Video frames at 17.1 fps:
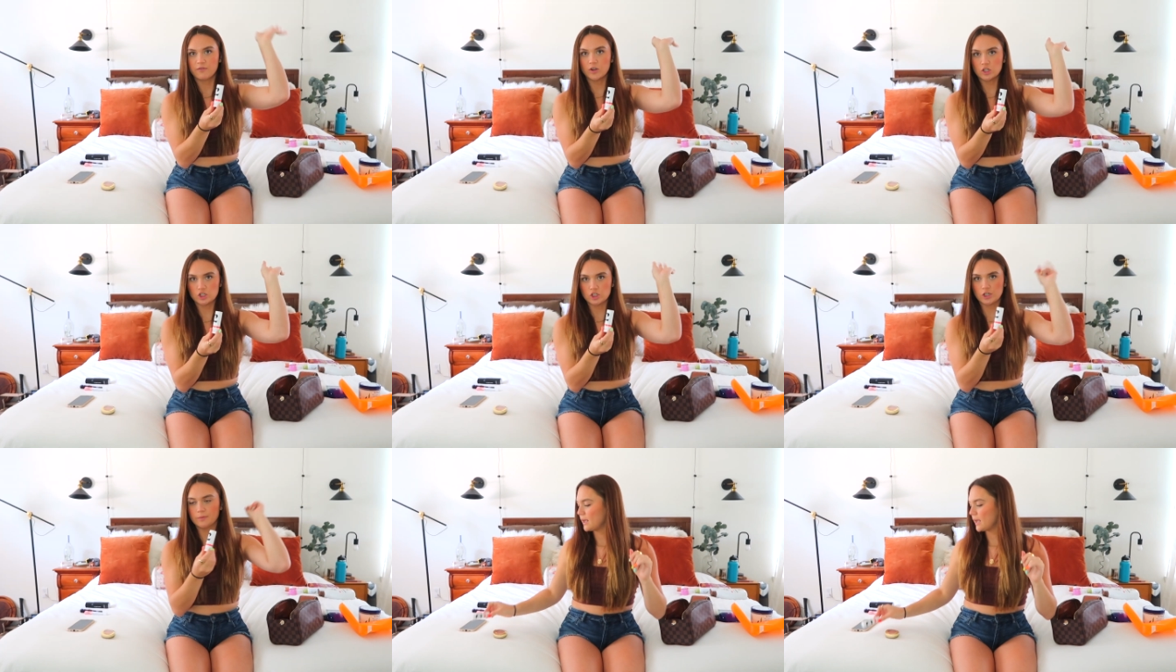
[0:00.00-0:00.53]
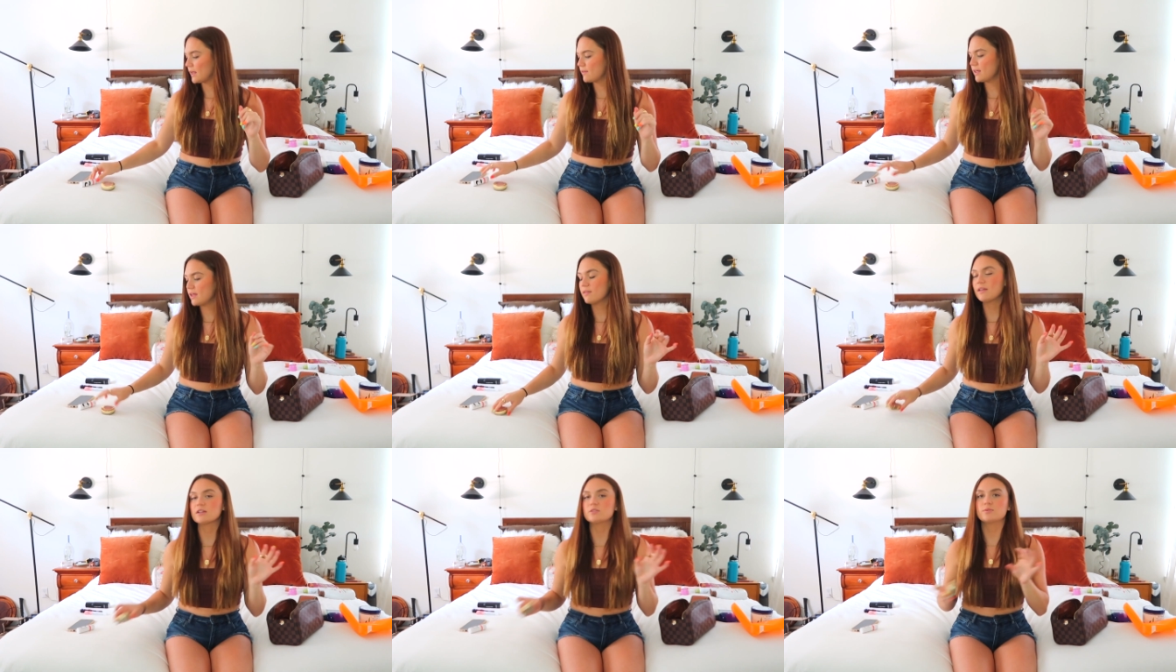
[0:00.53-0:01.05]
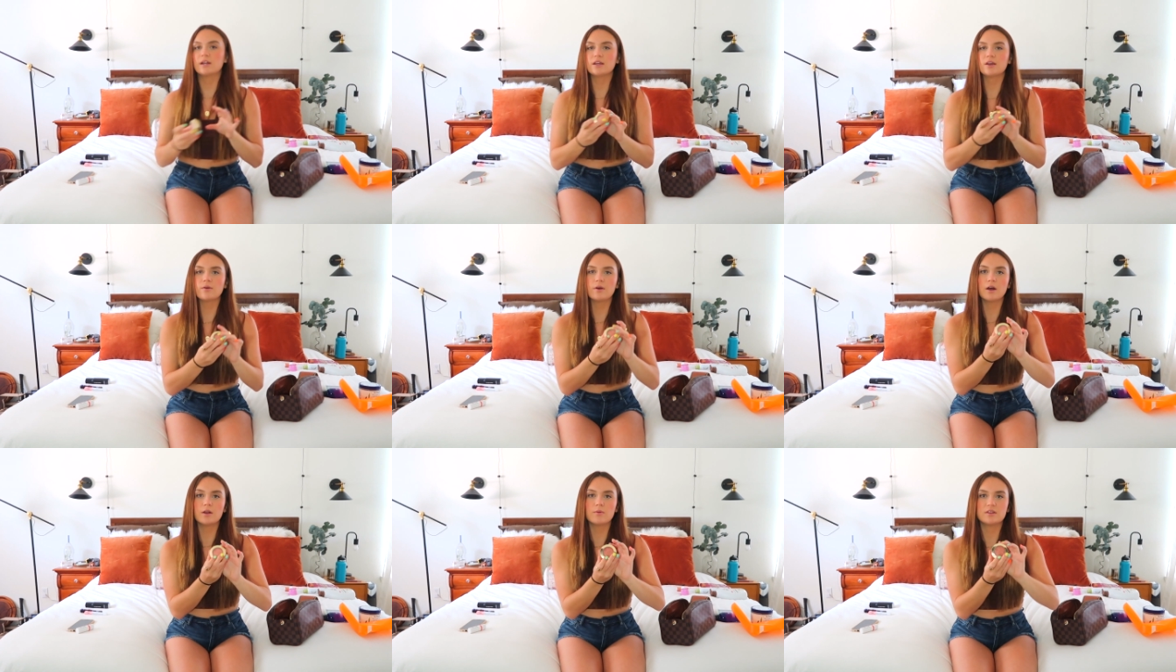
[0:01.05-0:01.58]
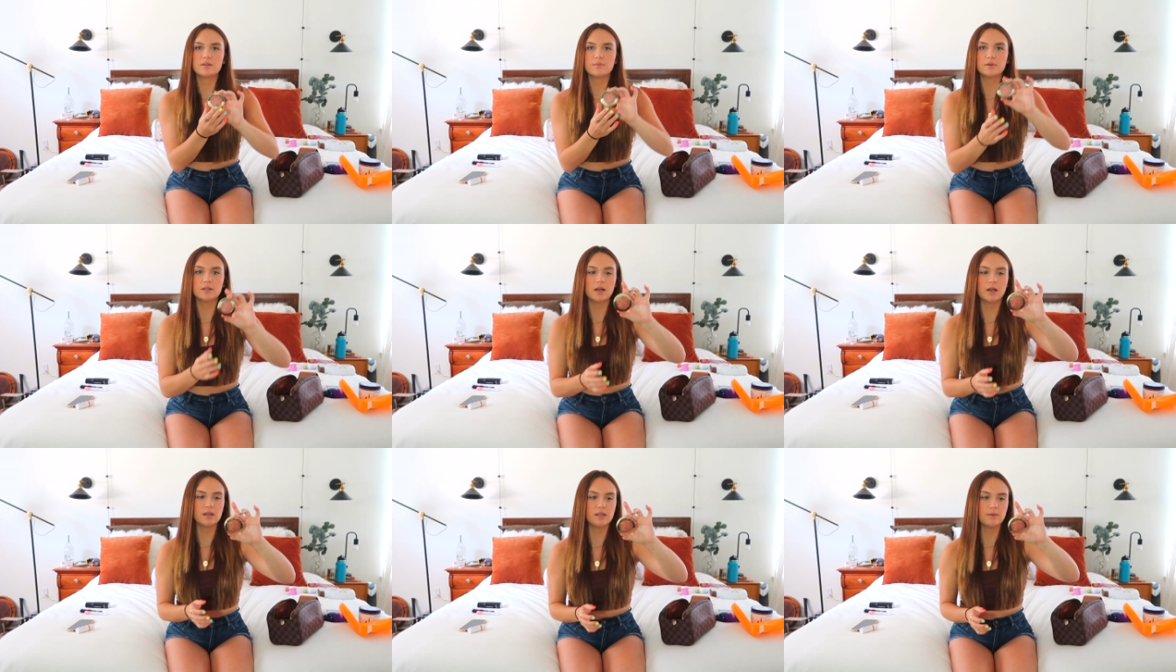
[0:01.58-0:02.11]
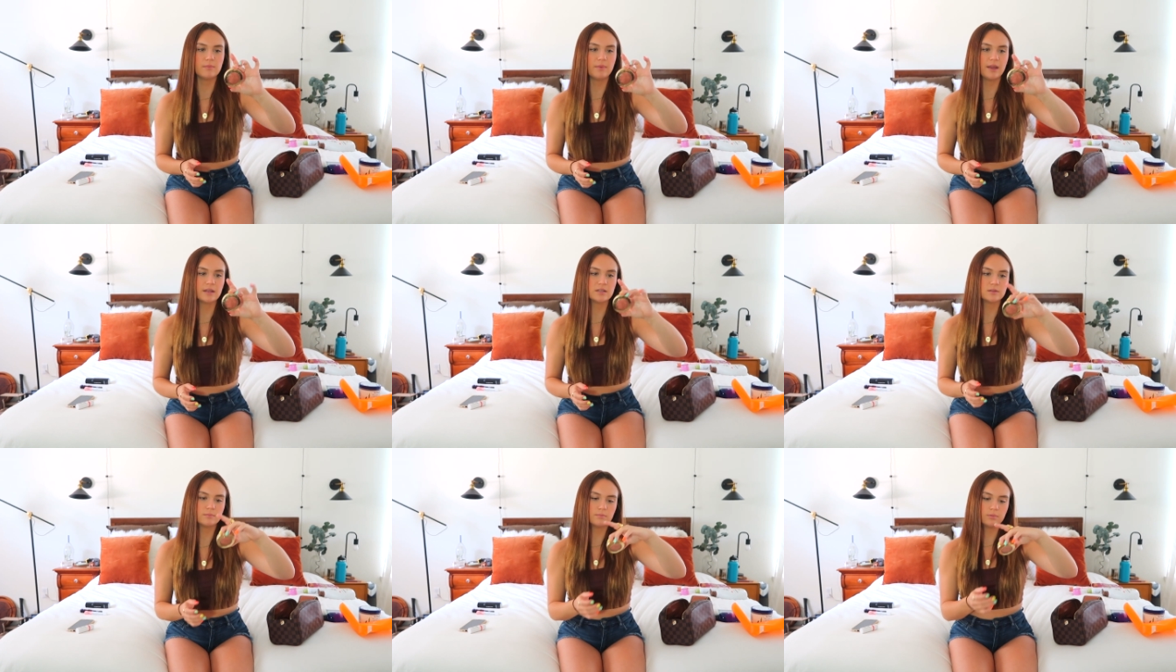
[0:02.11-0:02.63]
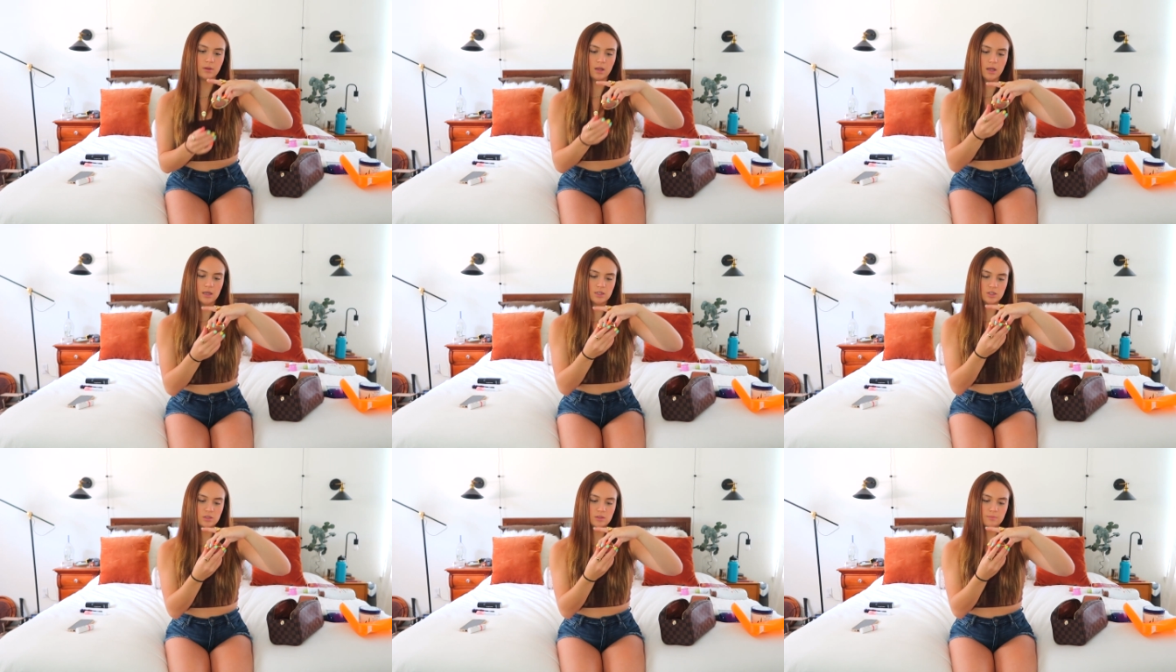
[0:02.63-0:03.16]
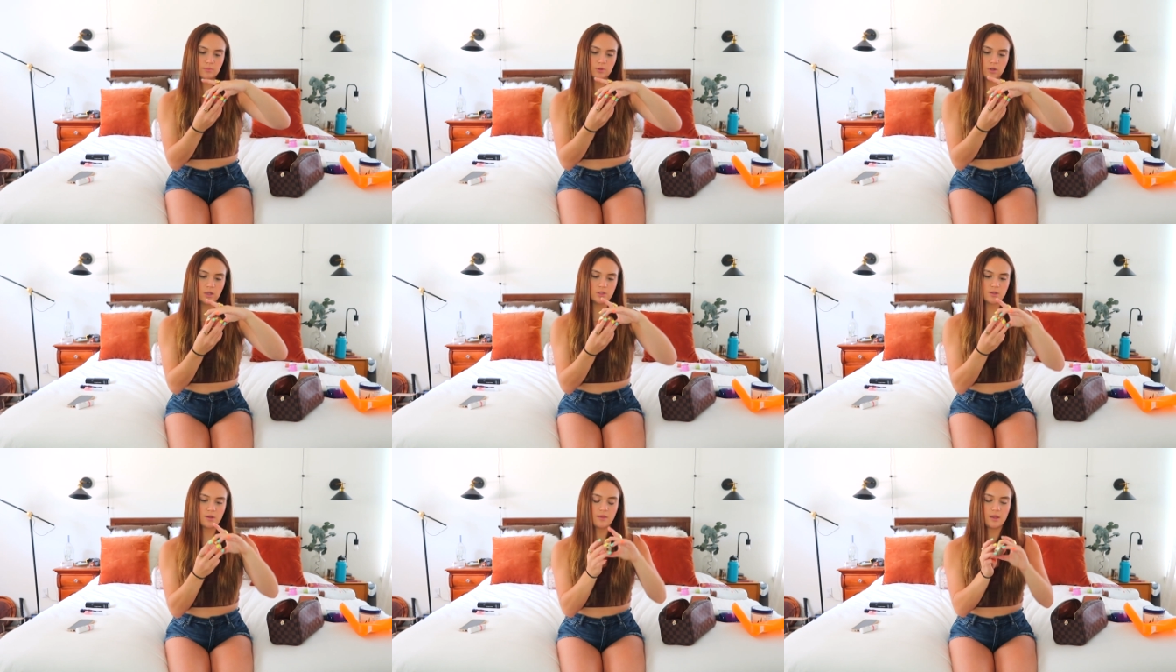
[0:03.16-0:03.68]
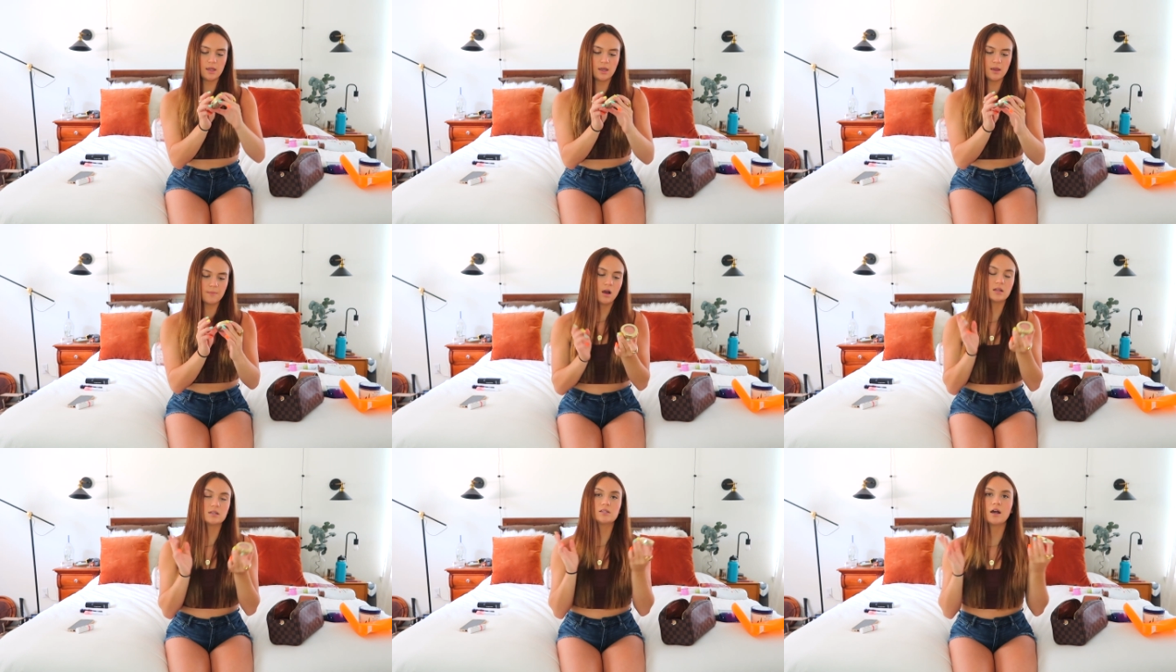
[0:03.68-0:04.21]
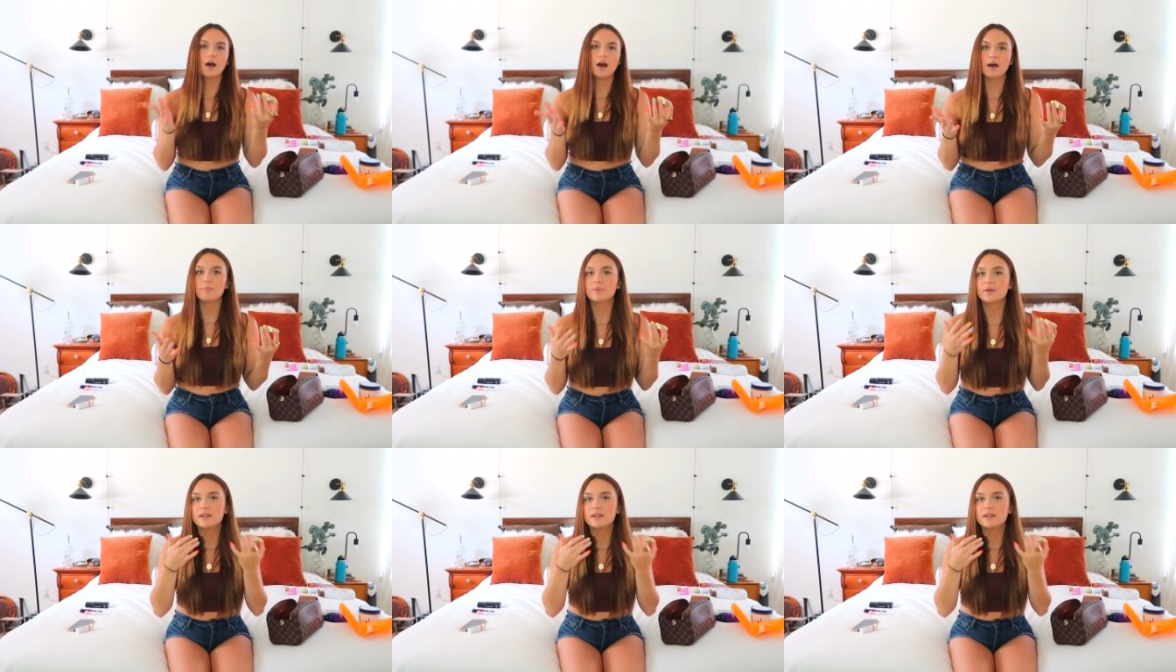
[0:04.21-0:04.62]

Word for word: for sure. And then that's when I go on with the Milani Baked Blush Bronzer thingy on top.